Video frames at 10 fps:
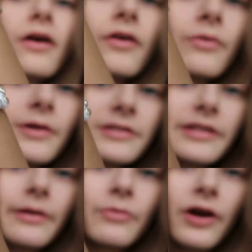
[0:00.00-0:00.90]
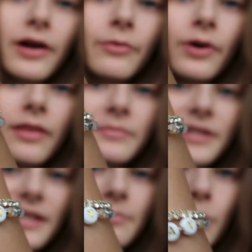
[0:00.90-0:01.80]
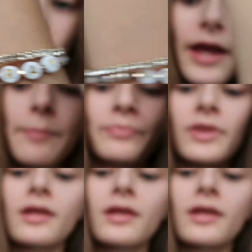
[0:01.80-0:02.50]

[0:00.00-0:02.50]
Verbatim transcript: are the ones that I'm wearing. One of them says pray,